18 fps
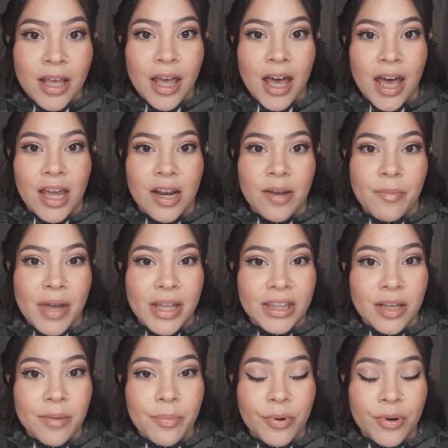and I'm at
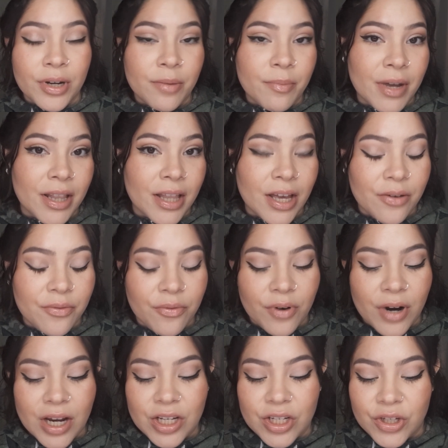that point in my life
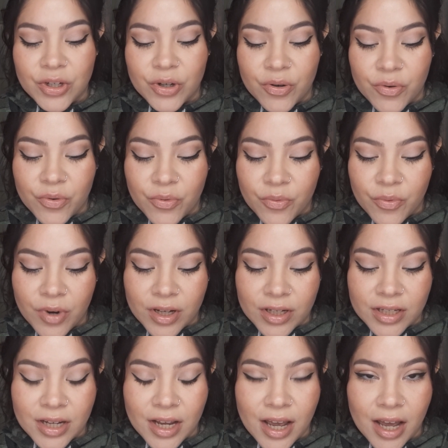where I don't want
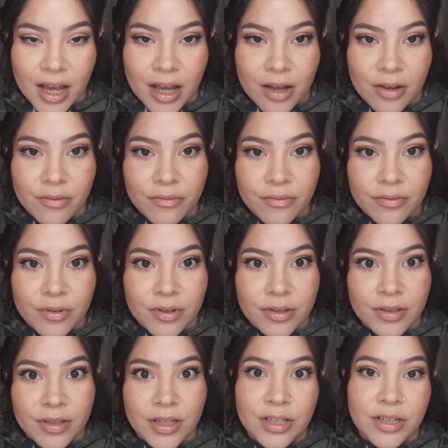to have
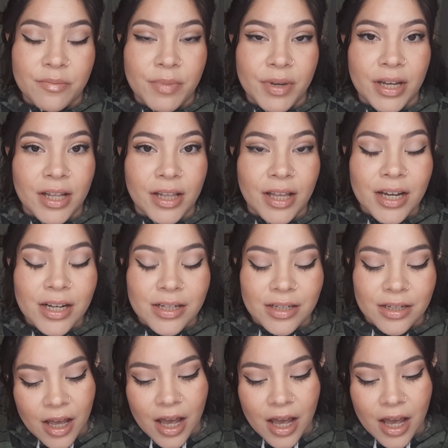such a big collection.